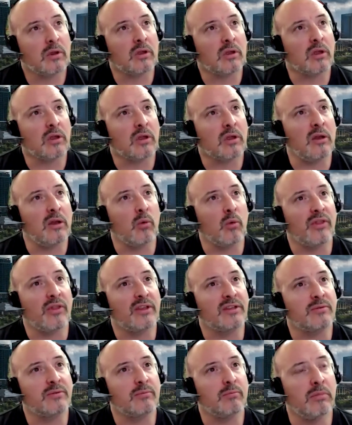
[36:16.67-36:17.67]
get with
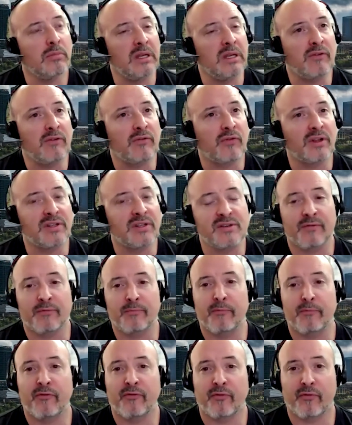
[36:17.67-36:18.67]
as many friends and
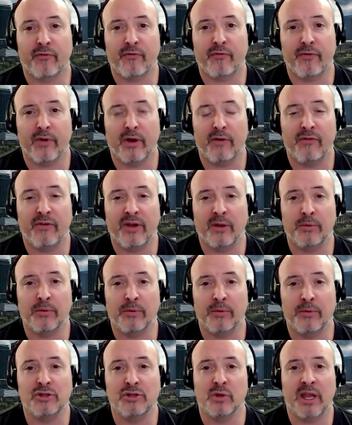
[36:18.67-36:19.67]
a family
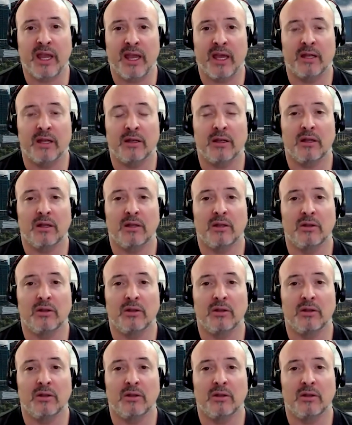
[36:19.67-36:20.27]
as you can.